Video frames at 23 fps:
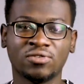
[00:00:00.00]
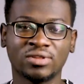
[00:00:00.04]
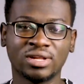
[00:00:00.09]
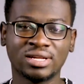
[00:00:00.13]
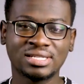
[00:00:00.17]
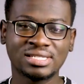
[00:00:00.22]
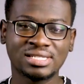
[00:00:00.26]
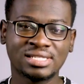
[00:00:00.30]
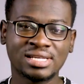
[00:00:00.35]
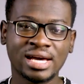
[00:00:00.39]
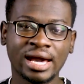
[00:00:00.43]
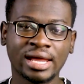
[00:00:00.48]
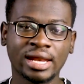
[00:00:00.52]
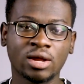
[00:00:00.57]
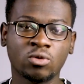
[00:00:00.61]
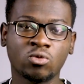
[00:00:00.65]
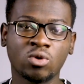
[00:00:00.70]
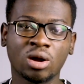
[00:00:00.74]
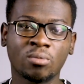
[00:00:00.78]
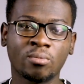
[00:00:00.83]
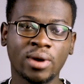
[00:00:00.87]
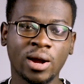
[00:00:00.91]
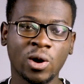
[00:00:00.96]
with the design and
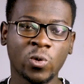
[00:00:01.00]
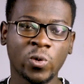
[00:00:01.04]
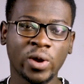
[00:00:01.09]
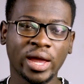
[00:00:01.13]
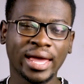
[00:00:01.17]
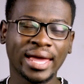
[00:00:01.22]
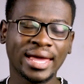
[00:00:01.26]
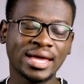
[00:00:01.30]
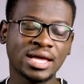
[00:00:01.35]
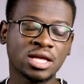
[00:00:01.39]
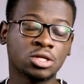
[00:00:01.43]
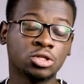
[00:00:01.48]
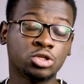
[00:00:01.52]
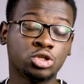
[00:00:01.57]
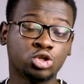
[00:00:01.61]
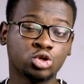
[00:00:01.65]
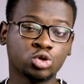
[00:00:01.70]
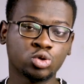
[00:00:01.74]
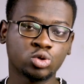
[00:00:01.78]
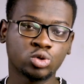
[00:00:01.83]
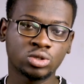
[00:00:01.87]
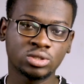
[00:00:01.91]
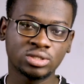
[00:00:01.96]
work my way
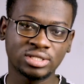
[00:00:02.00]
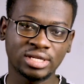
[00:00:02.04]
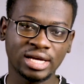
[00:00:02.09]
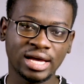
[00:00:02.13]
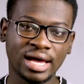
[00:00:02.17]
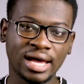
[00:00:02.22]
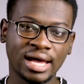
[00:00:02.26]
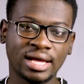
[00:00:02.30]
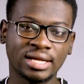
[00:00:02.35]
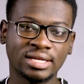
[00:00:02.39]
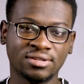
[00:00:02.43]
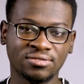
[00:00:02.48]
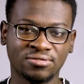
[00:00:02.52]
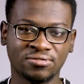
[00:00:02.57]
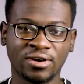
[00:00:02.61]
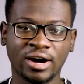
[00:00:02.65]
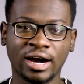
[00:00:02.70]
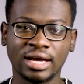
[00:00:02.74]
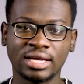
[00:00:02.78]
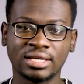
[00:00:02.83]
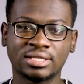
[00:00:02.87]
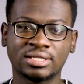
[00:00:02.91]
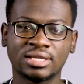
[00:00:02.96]
into the
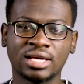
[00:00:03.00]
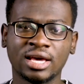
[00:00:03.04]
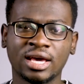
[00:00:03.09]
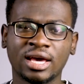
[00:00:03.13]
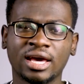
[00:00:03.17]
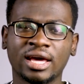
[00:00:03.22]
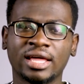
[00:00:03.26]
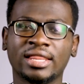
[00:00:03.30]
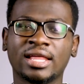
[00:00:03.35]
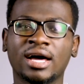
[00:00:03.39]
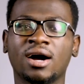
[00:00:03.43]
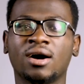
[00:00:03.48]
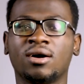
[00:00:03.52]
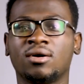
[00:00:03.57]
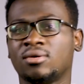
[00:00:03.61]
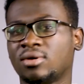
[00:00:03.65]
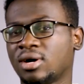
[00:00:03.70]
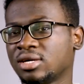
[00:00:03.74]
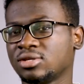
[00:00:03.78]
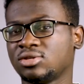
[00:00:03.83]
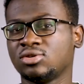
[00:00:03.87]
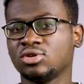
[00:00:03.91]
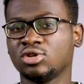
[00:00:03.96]
device. Now,
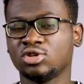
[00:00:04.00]
as